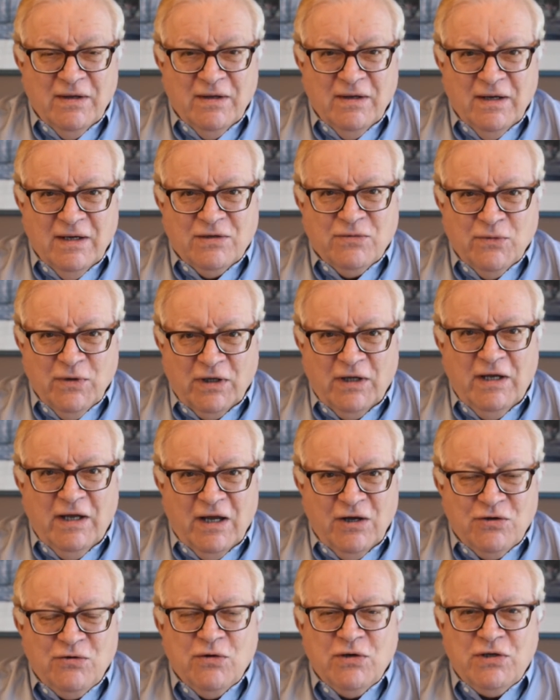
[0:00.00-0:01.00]
It's really
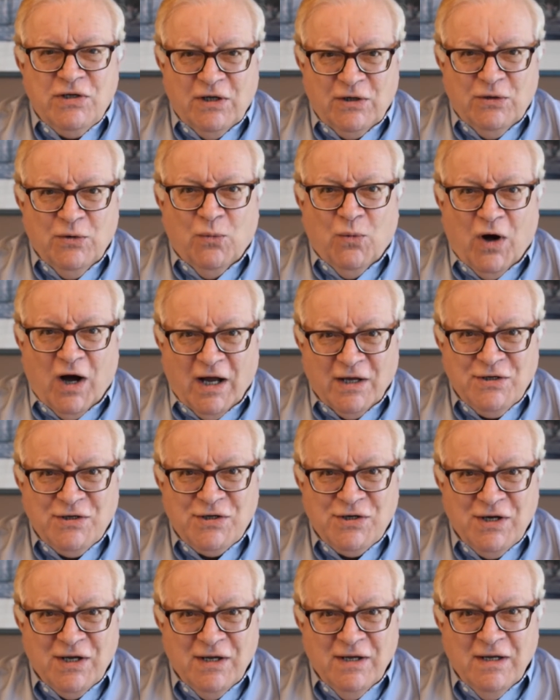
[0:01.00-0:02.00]
interesting to
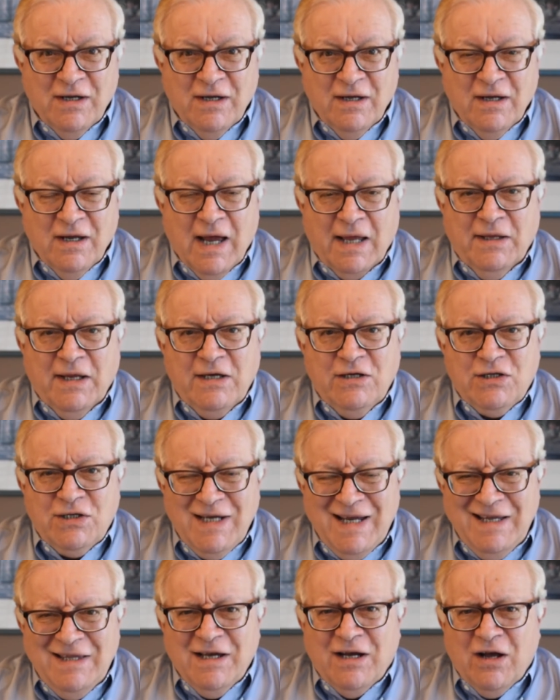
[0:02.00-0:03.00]
watch. And they
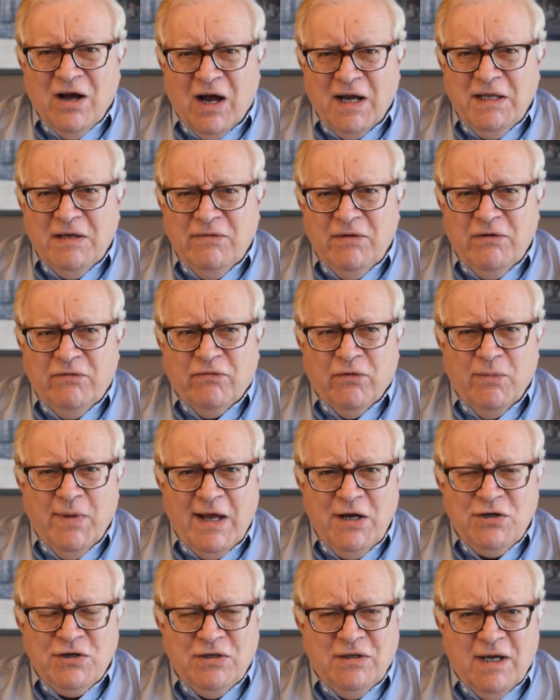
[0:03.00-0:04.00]
see the kind of
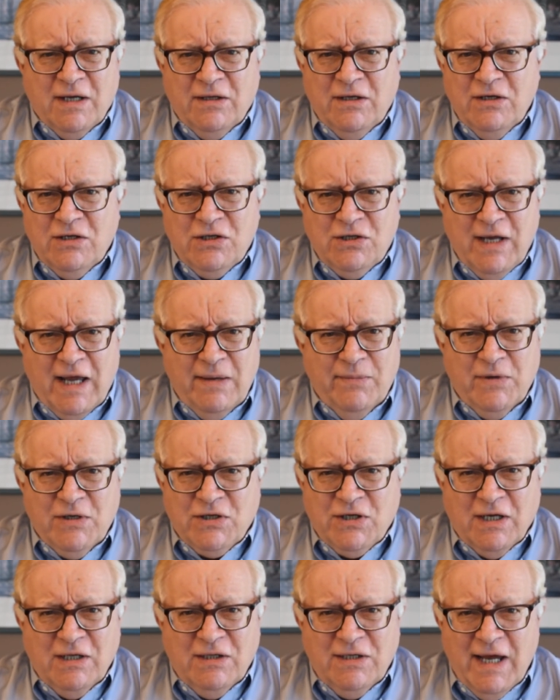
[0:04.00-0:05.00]
information that these statements
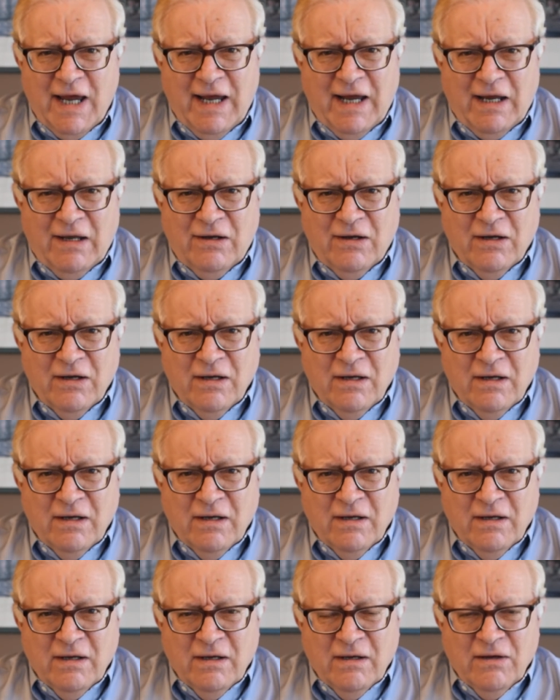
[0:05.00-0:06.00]
contain.
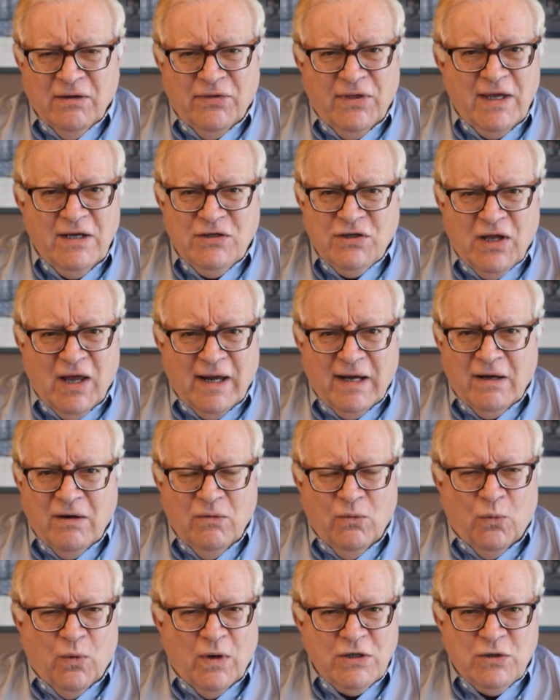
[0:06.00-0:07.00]
Things like
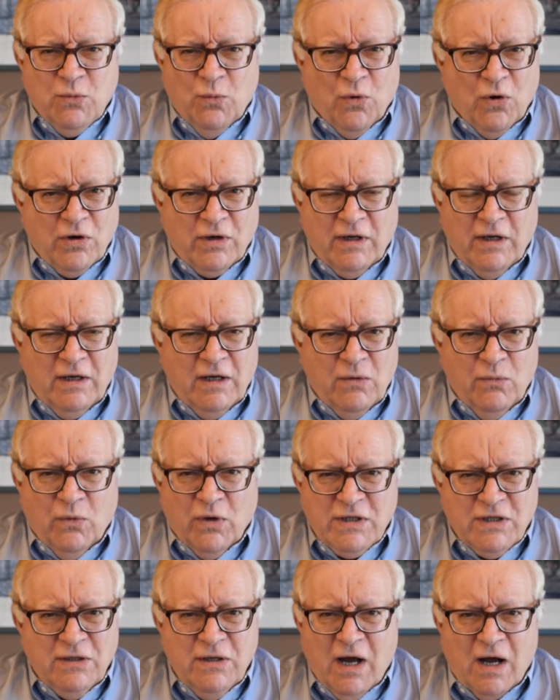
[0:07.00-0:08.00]
what's working and
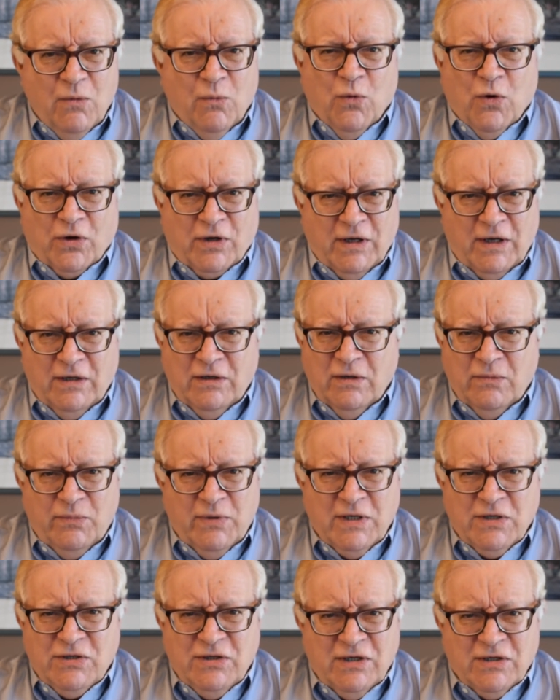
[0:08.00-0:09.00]
what's not working in the
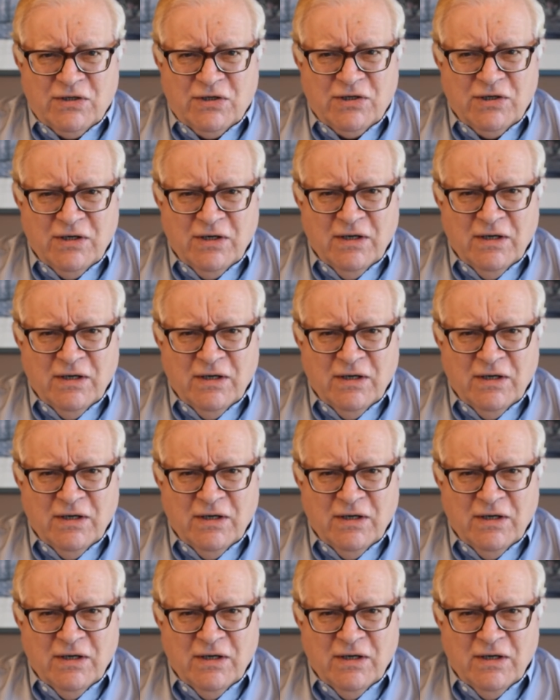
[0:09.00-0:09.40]
business.